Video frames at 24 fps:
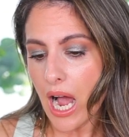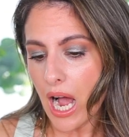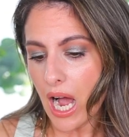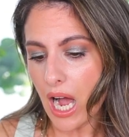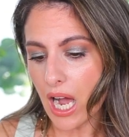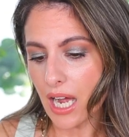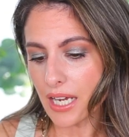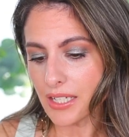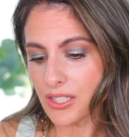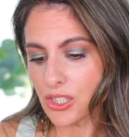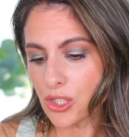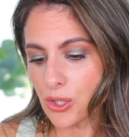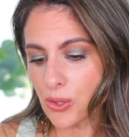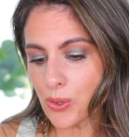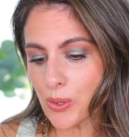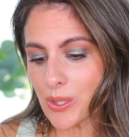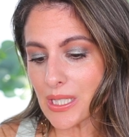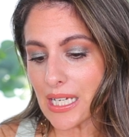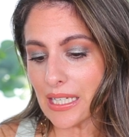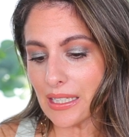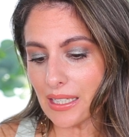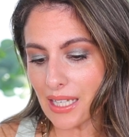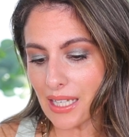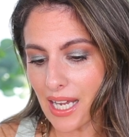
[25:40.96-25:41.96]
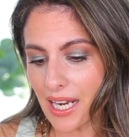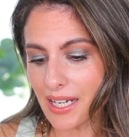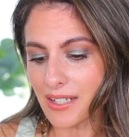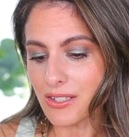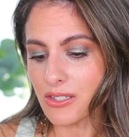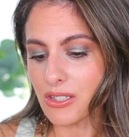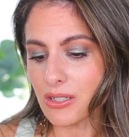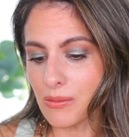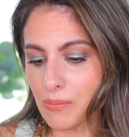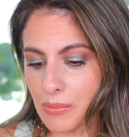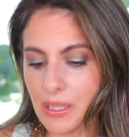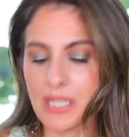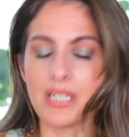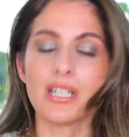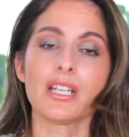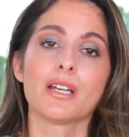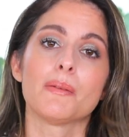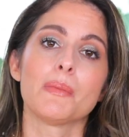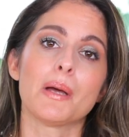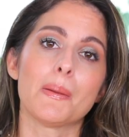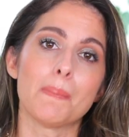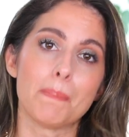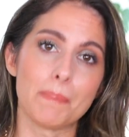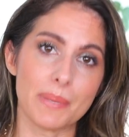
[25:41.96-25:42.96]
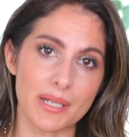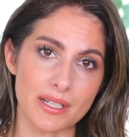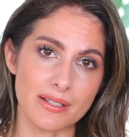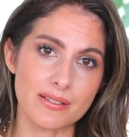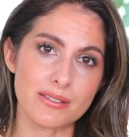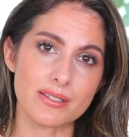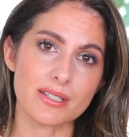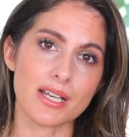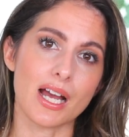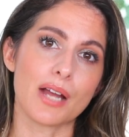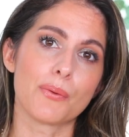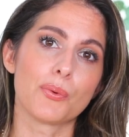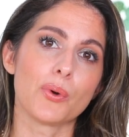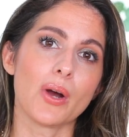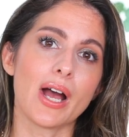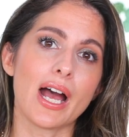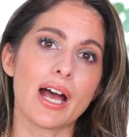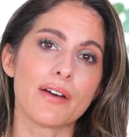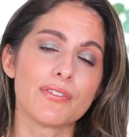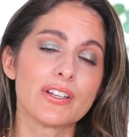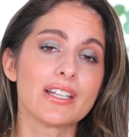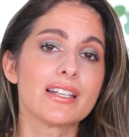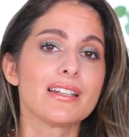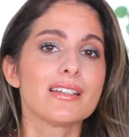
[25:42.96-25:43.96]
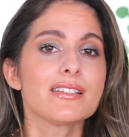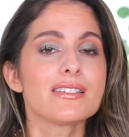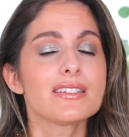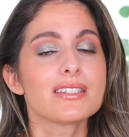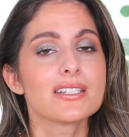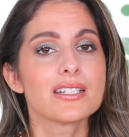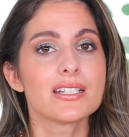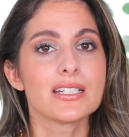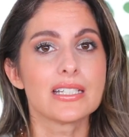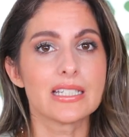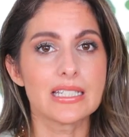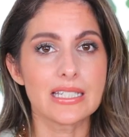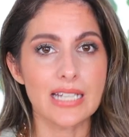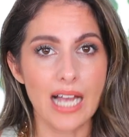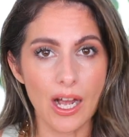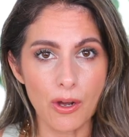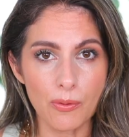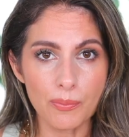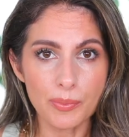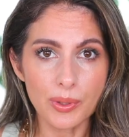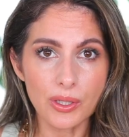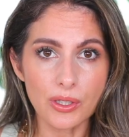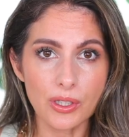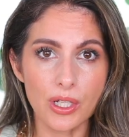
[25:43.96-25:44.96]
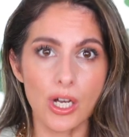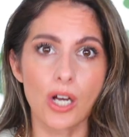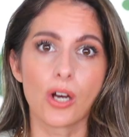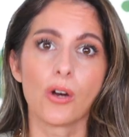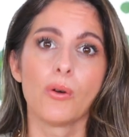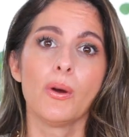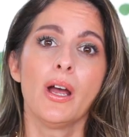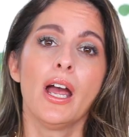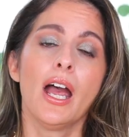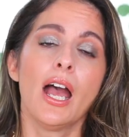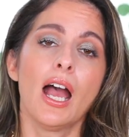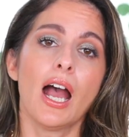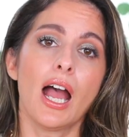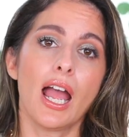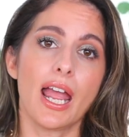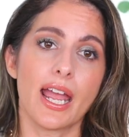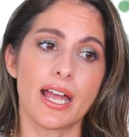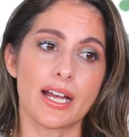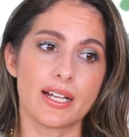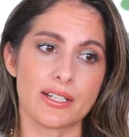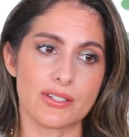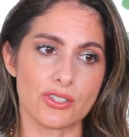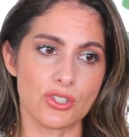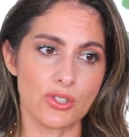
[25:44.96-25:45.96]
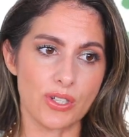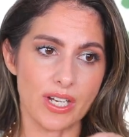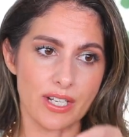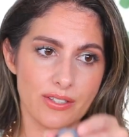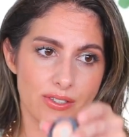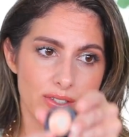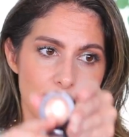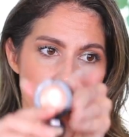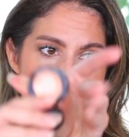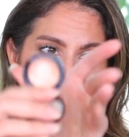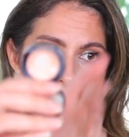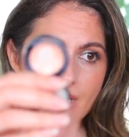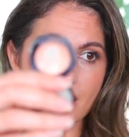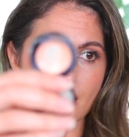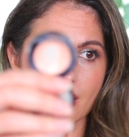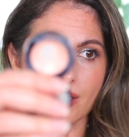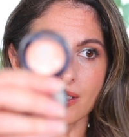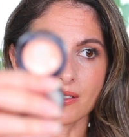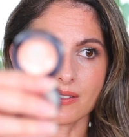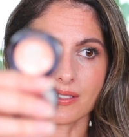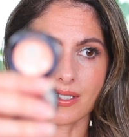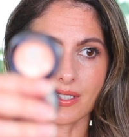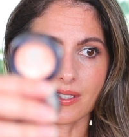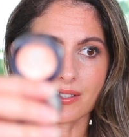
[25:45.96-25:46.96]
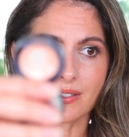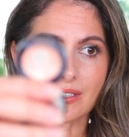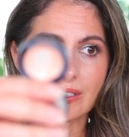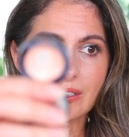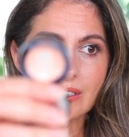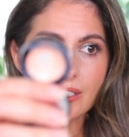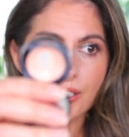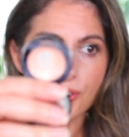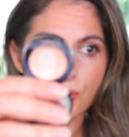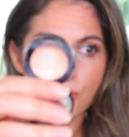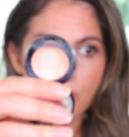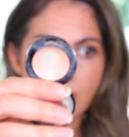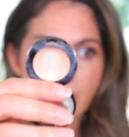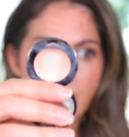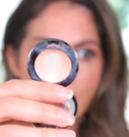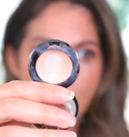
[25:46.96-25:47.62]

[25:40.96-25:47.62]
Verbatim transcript: I use light to medium bisque. I will have it listed down below and you guys can see this is literally